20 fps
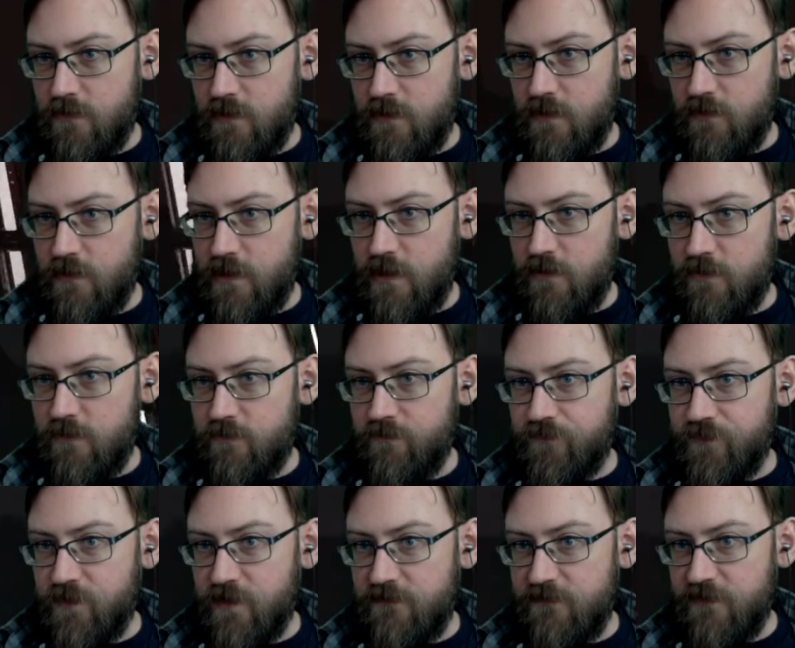There we go.
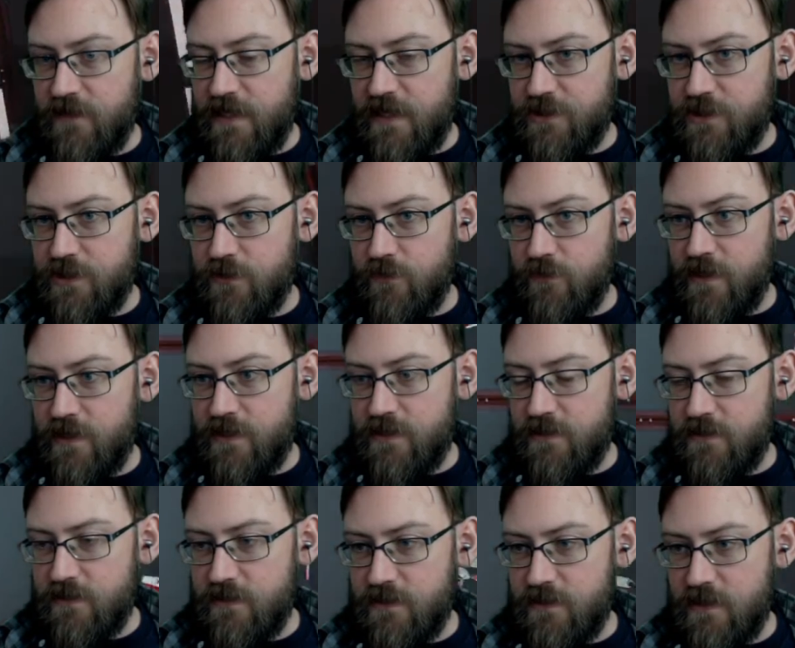Flashing red,
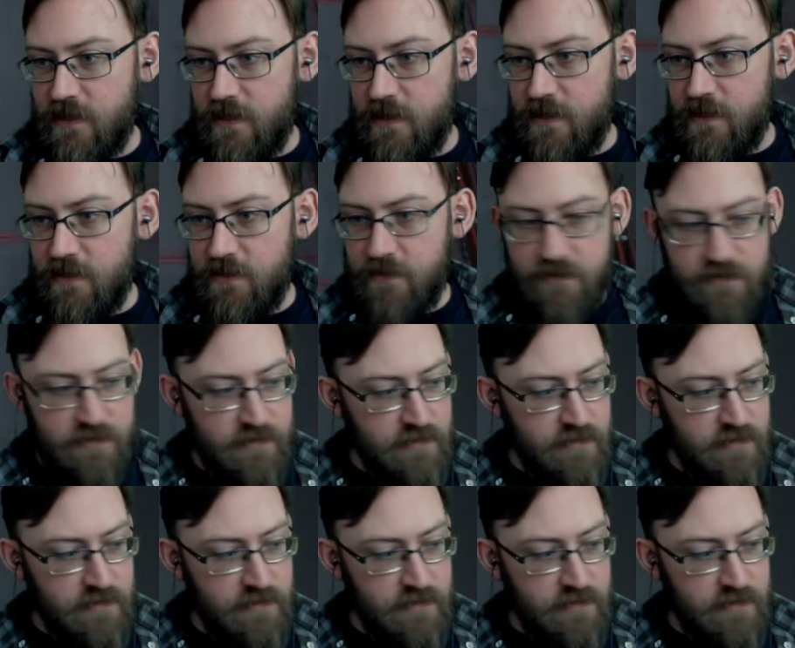dying.